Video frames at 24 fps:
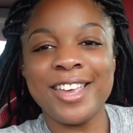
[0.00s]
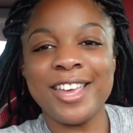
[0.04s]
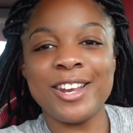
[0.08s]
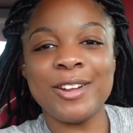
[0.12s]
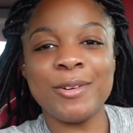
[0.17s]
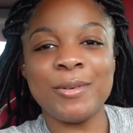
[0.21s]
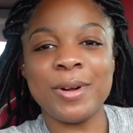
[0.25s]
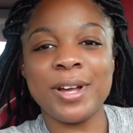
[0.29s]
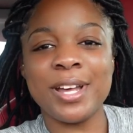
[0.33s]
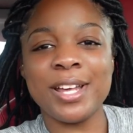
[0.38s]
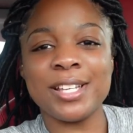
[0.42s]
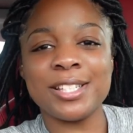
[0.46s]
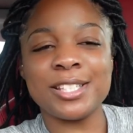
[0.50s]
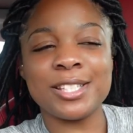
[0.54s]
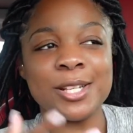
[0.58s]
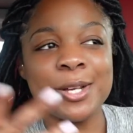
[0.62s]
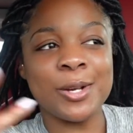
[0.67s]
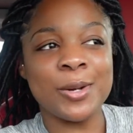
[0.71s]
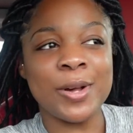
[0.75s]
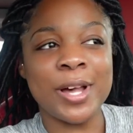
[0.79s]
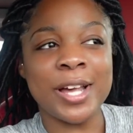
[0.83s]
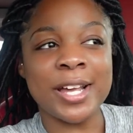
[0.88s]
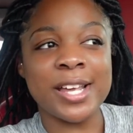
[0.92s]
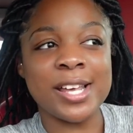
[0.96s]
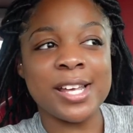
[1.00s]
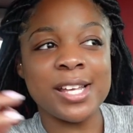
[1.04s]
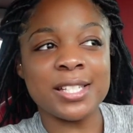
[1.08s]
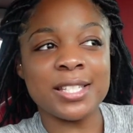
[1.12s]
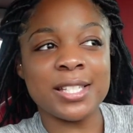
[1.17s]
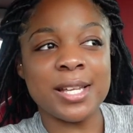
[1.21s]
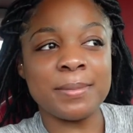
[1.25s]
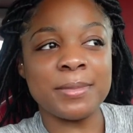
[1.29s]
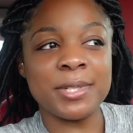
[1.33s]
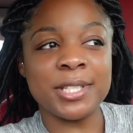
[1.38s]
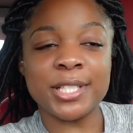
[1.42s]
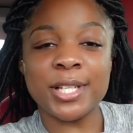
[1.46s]
anyway, so I guess
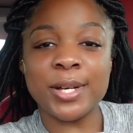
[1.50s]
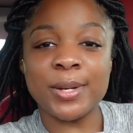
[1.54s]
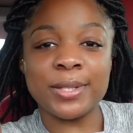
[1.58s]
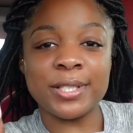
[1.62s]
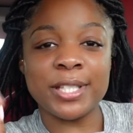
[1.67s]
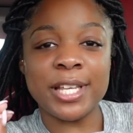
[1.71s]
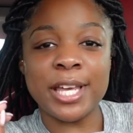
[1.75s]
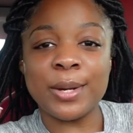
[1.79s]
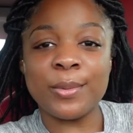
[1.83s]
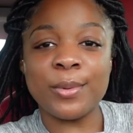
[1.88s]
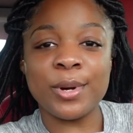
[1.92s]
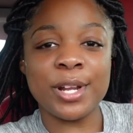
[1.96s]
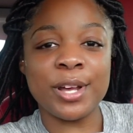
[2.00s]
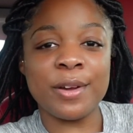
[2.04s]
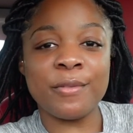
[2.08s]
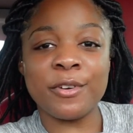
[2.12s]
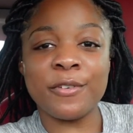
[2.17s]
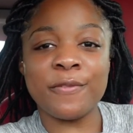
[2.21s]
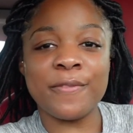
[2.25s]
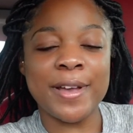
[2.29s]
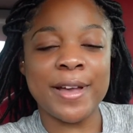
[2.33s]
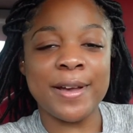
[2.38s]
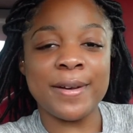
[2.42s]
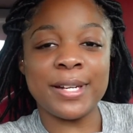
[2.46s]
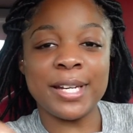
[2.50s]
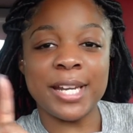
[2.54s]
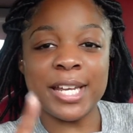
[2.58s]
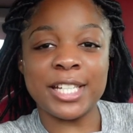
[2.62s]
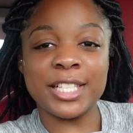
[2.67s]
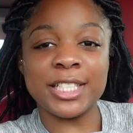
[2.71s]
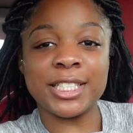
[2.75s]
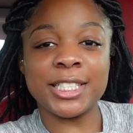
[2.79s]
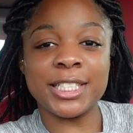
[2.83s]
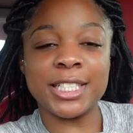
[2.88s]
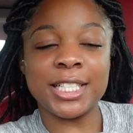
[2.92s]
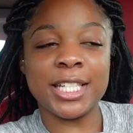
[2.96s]
I'm just going to take whatever
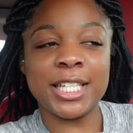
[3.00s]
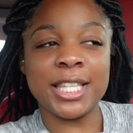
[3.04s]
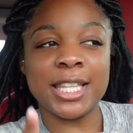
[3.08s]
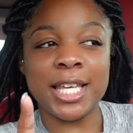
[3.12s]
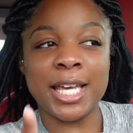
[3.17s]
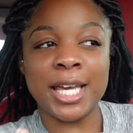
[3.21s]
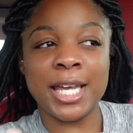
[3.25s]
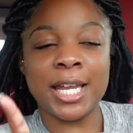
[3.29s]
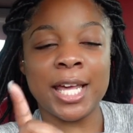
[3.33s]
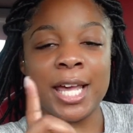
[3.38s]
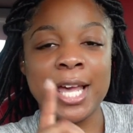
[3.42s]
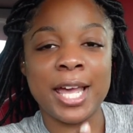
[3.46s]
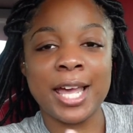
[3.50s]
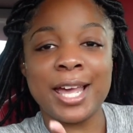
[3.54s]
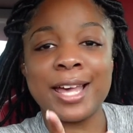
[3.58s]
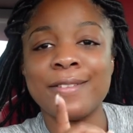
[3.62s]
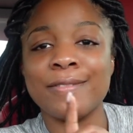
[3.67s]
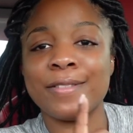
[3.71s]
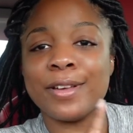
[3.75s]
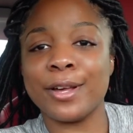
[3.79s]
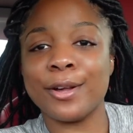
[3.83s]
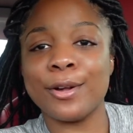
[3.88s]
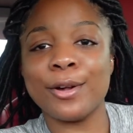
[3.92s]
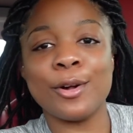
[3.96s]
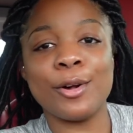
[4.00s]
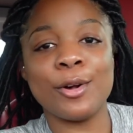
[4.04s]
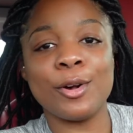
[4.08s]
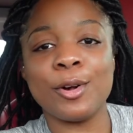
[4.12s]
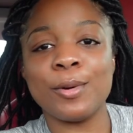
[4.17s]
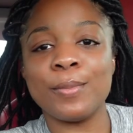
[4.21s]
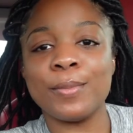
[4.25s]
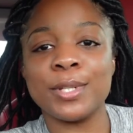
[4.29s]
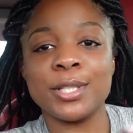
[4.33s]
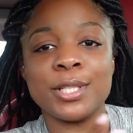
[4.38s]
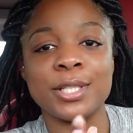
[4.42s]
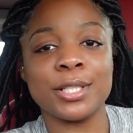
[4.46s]
foundation that I have at
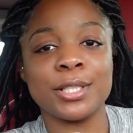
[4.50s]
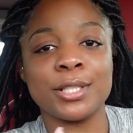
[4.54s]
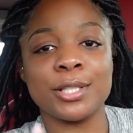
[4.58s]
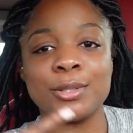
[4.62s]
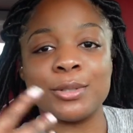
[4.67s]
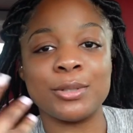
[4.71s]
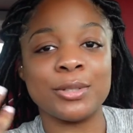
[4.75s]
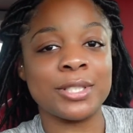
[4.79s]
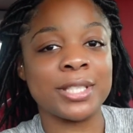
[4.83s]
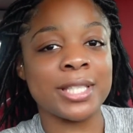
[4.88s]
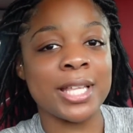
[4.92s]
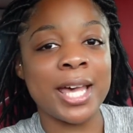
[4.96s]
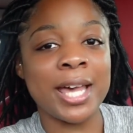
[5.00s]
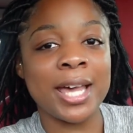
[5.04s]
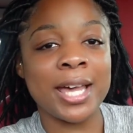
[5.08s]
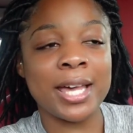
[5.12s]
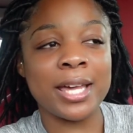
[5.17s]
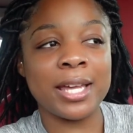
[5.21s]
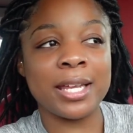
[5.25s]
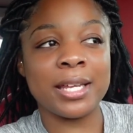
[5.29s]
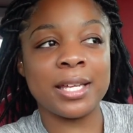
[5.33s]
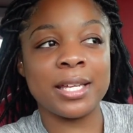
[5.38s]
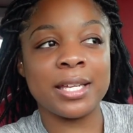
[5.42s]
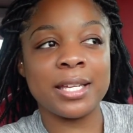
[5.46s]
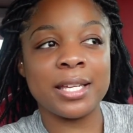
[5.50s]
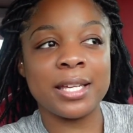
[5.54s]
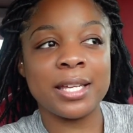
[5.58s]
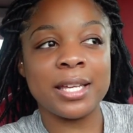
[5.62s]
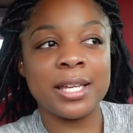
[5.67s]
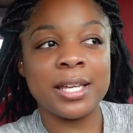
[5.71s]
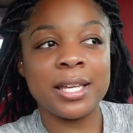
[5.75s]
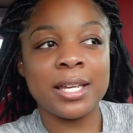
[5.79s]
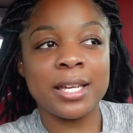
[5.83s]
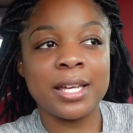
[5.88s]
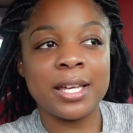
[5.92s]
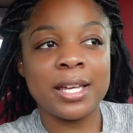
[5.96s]
home and just use that.
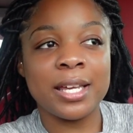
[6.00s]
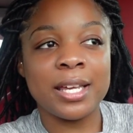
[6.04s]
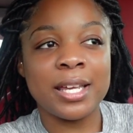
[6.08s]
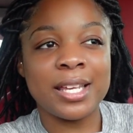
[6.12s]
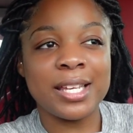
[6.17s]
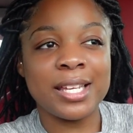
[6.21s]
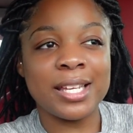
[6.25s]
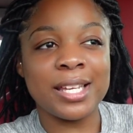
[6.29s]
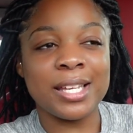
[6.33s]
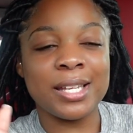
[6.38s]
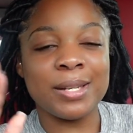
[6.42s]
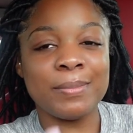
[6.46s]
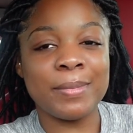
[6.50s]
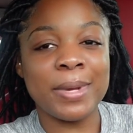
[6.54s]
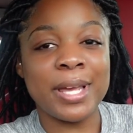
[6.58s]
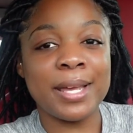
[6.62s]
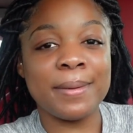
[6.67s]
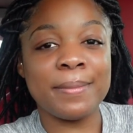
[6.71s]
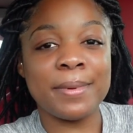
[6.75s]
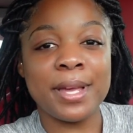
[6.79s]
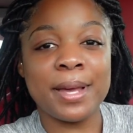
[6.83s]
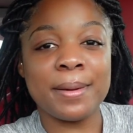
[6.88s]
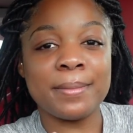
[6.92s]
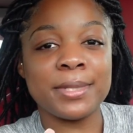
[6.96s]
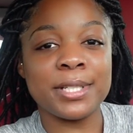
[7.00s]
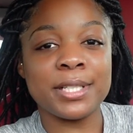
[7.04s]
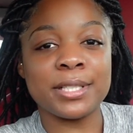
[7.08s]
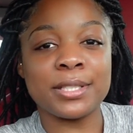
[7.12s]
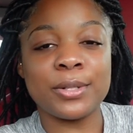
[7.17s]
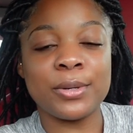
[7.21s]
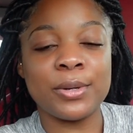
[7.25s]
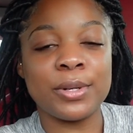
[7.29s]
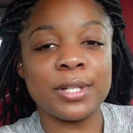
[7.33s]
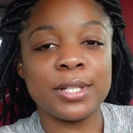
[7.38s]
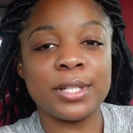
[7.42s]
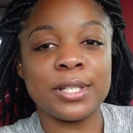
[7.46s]
And maybe I'm just
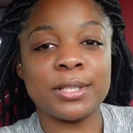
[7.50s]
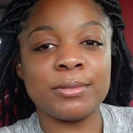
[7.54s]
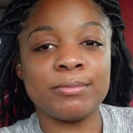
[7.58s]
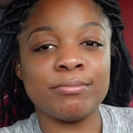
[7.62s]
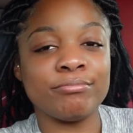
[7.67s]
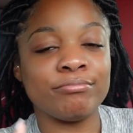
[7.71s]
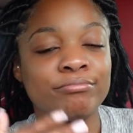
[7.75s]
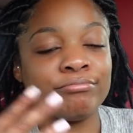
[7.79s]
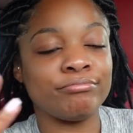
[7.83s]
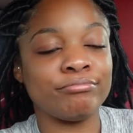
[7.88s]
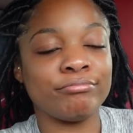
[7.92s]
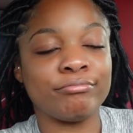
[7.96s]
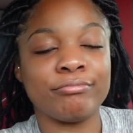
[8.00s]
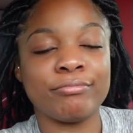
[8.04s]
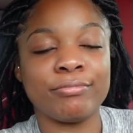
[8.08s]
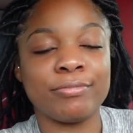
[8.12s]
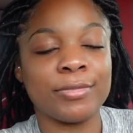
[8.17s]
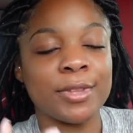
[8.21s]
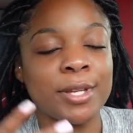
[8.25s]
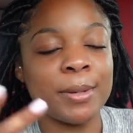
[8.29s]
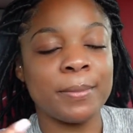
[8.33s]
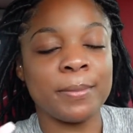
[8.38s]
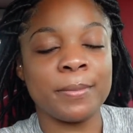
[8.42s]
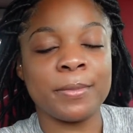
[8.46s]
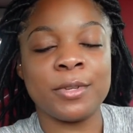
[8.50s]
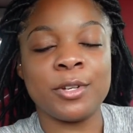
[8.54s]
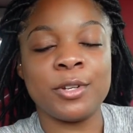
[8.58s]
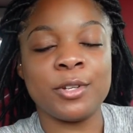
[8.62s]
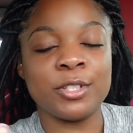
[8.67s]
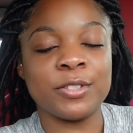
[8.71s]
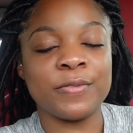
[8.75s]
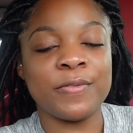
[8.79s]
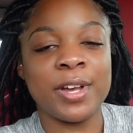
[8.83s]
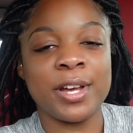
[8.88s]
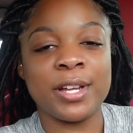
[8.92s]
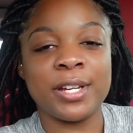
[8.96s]
going to
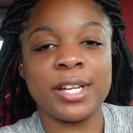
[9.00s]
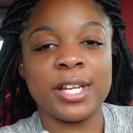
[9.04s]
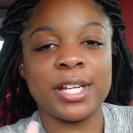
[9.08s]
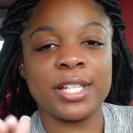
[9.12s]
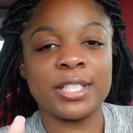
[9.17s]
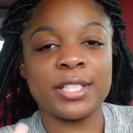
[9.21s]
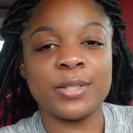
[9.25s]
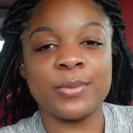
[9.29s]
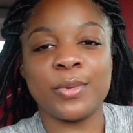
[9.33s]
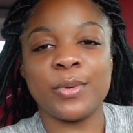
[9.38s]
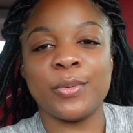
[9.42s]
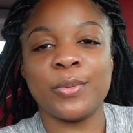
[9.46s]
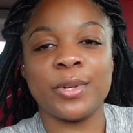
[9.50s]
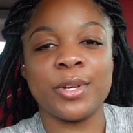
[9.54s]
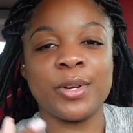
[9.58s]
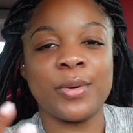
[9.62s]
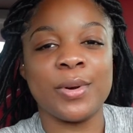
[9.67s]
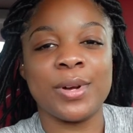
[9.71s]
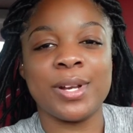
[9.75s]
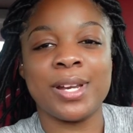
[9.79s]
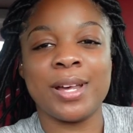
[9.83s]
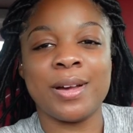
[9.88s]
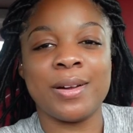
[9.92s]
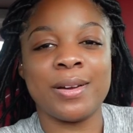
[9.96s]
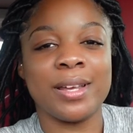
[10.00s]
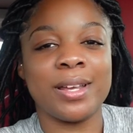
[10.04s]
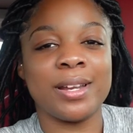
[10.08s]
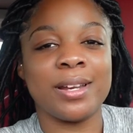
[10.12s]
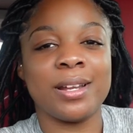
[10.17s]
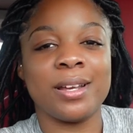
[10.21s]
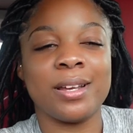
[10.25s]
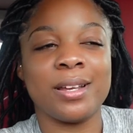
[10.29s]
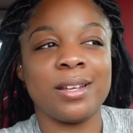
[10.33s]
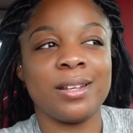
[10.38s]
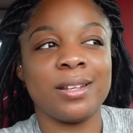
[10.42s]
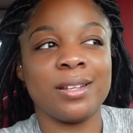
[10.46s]
use foundation when we're going out at
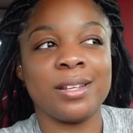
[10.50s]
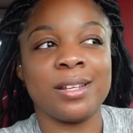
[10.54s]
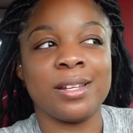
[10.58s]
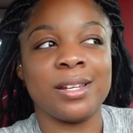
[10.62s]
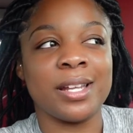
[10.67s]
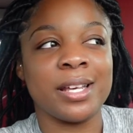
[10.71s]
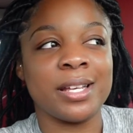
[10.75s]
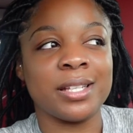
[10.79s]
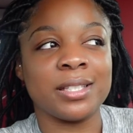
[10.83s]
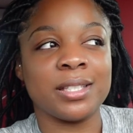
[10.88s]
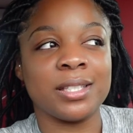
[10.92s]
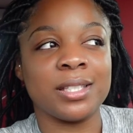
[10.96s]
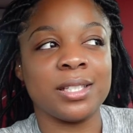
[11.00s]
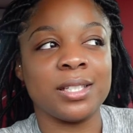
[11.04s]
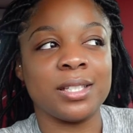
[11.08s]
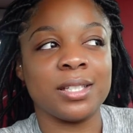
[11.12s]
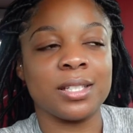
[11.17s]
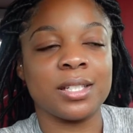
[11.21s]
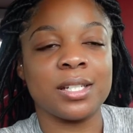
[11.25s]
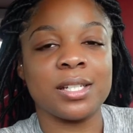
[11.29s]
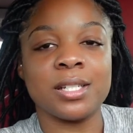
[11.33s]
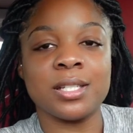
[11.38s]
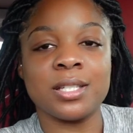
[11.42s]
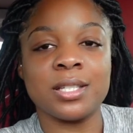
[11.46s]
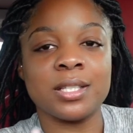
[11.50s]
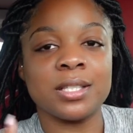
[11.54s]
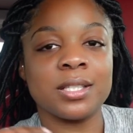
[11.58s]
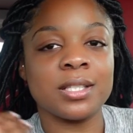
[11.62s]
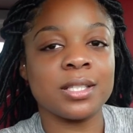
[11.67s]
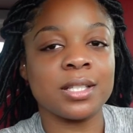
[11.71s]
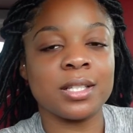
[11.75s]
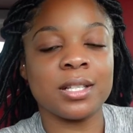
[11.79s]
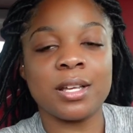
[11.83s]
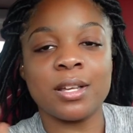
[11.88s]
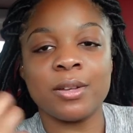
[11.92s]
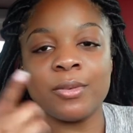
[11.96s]
night and that's it because
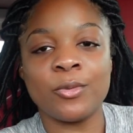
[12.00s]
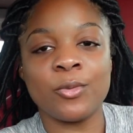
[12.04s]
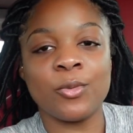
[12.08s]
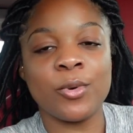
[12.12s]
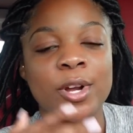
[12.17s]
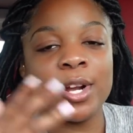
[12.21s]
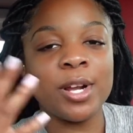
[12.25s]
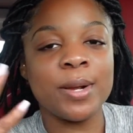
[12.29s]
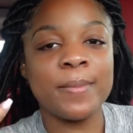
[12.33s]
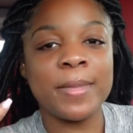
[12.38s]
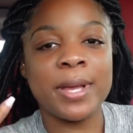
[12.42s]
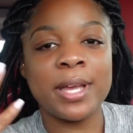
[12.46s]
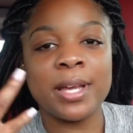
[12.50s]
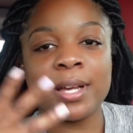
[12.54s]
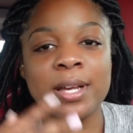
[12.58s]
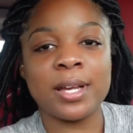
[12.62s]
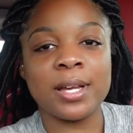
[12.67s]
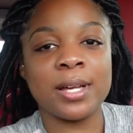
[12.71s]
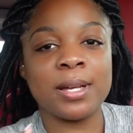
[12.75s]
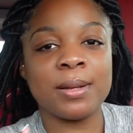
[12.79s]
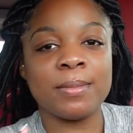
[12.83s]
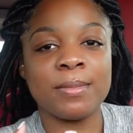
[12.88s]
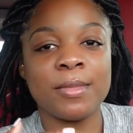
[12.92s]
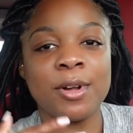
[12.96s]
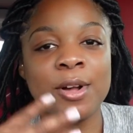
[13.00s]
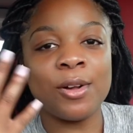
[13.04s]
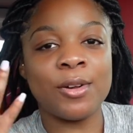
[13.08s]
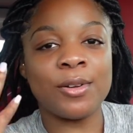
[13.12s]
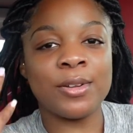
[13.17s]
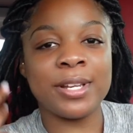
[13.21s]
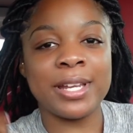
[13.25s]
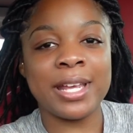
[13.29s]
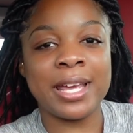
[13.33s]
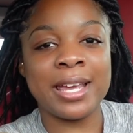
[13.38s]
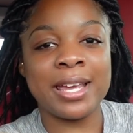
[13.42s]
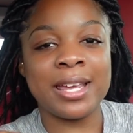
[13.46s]
wearing makeup all
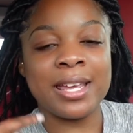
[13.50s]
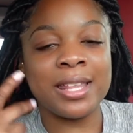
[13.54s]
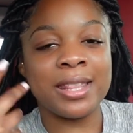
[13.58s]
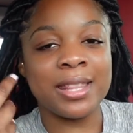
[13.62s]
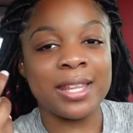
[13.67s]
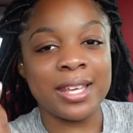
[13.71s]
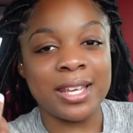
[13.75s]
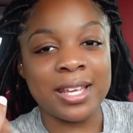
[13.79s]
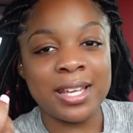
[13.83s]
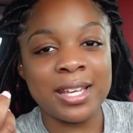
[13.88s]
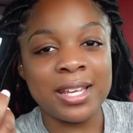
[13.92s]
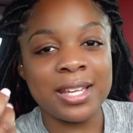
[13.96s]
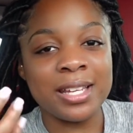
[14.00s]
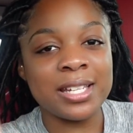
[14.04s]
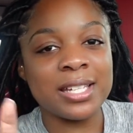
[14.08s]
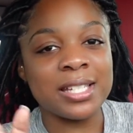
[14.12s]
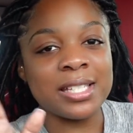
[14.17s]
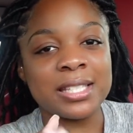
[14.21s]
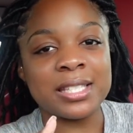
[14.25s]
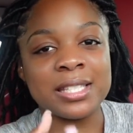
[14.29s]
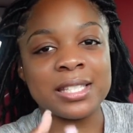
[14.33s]
day in the heat is